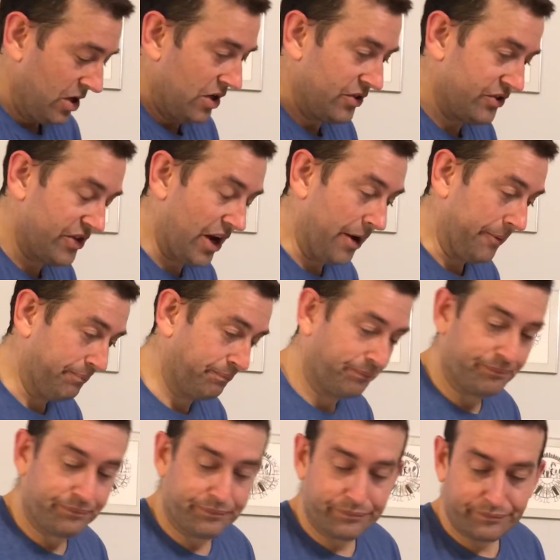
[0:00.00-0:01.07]
so
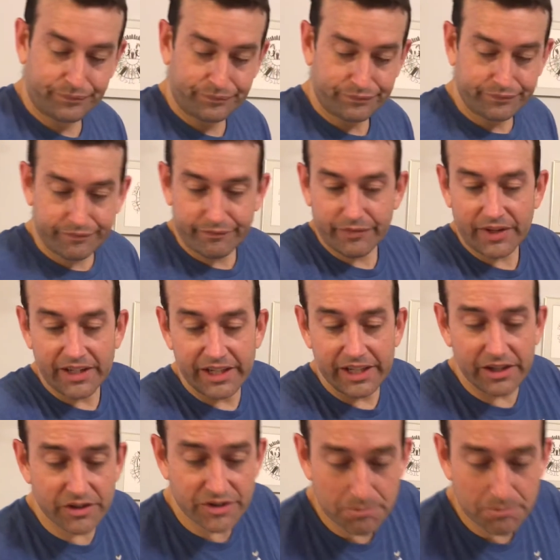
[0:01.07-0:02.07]
here's a